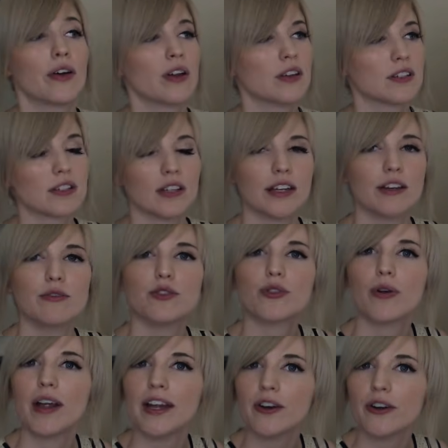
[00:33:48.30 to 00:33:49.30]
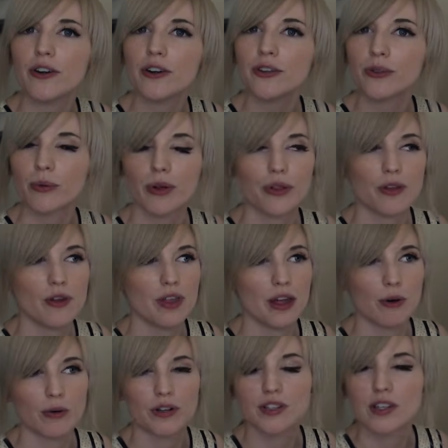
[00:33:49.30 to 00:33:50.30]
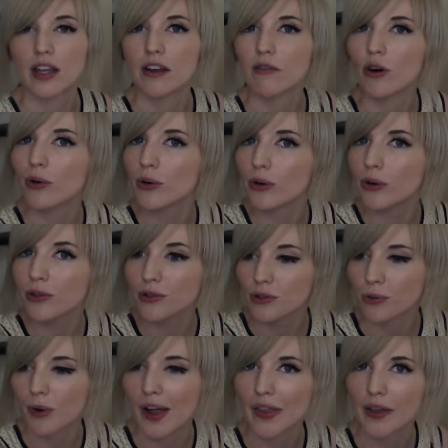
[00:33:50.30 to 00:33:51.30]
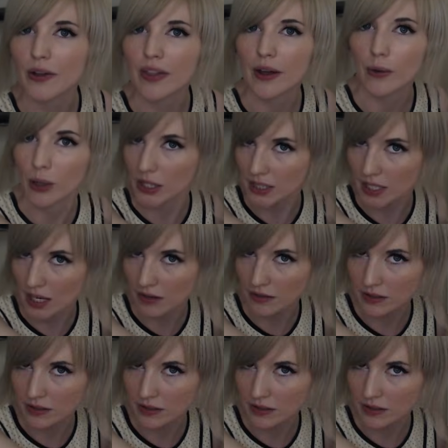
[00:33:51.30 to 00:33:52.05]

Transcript: slave traders, whether they were slave owners, or whether they were slaves